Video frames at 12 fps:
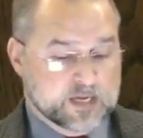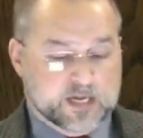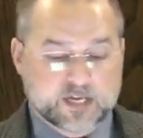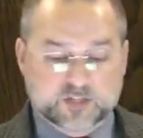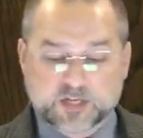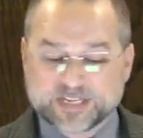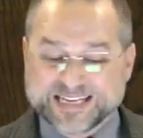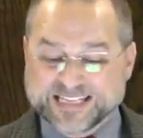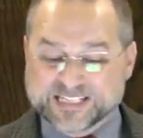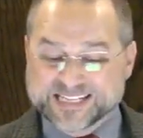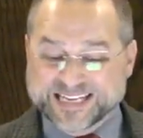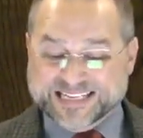He said
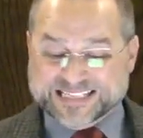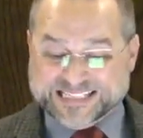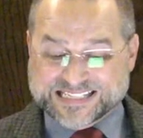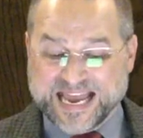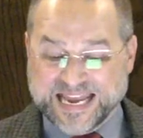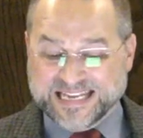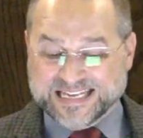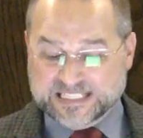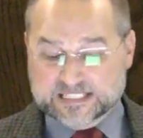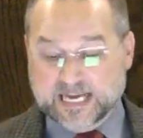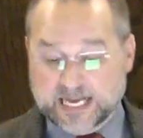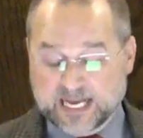it's an
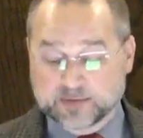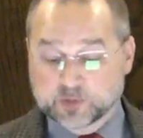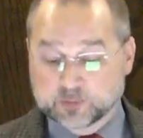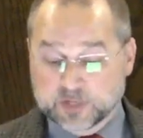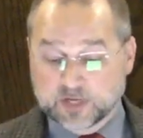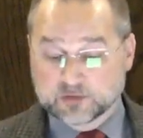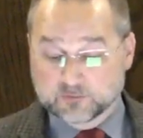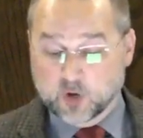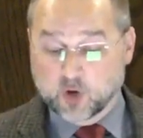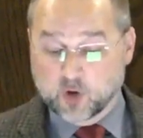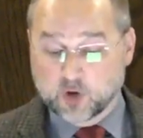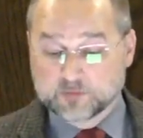exciting time to be
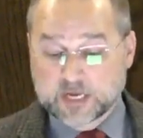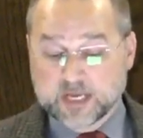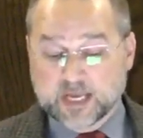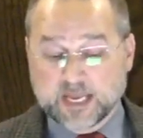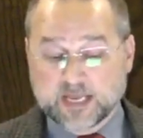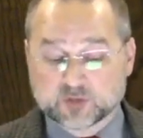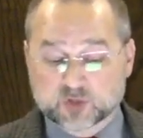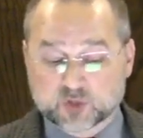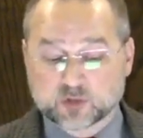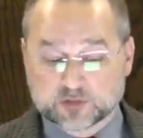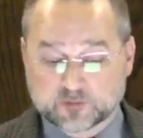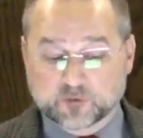involved in
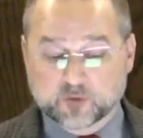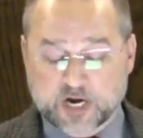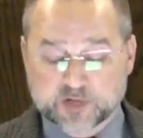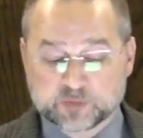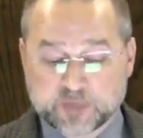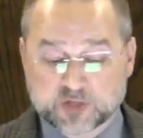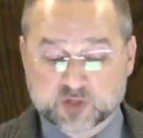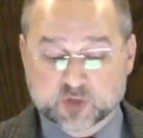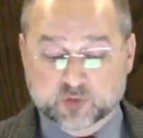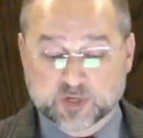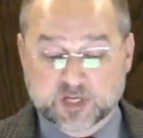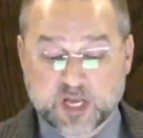Church of Christ
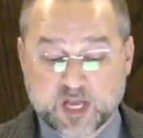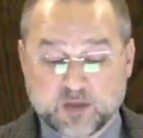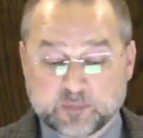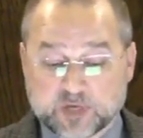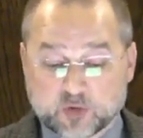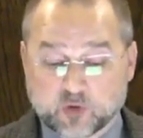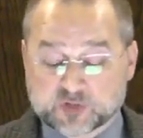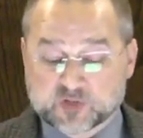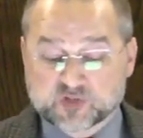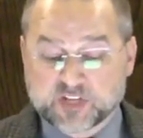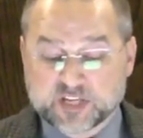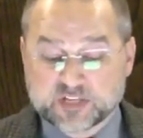ministry
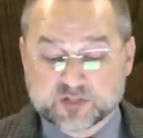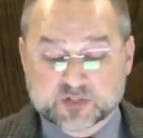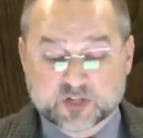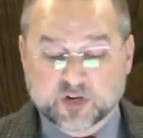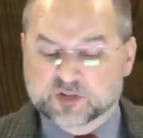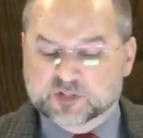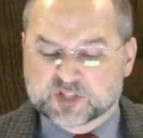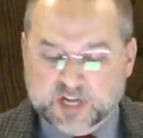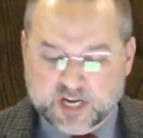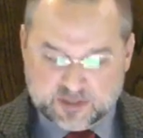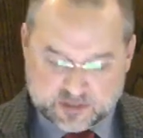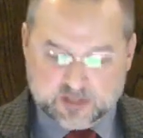because things are
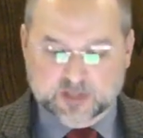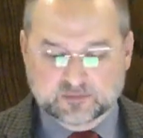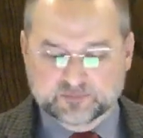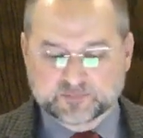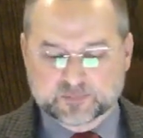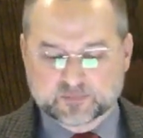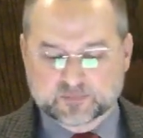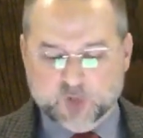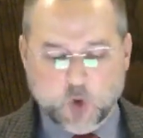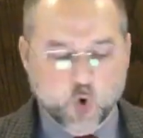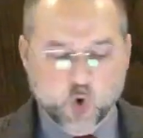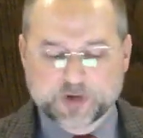changing.
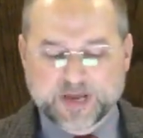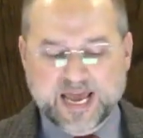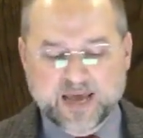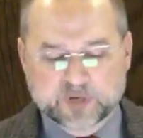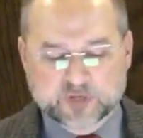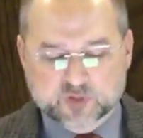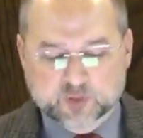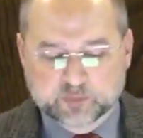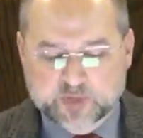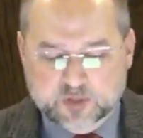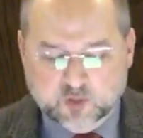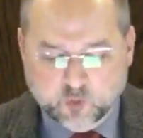Old habits are
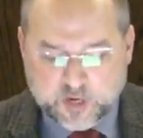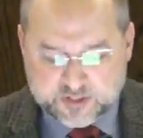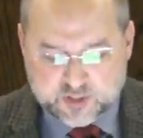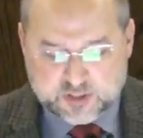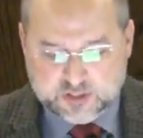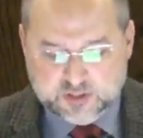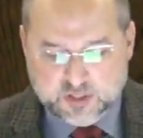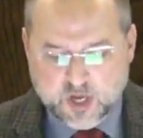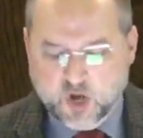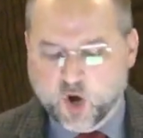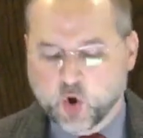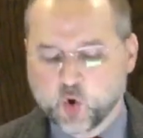being questioned,
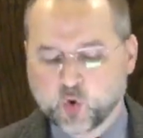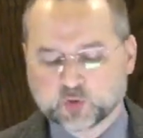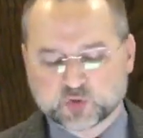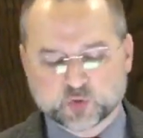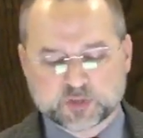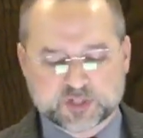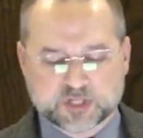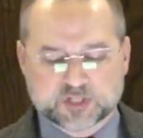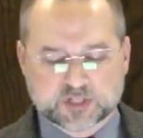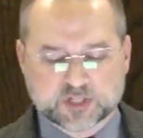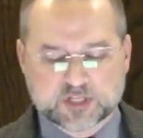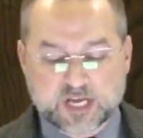old
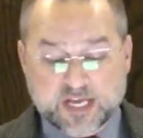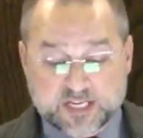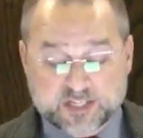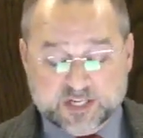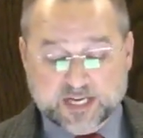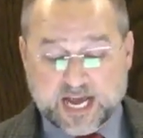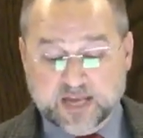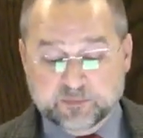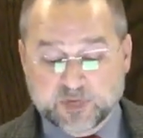tradition. He said, I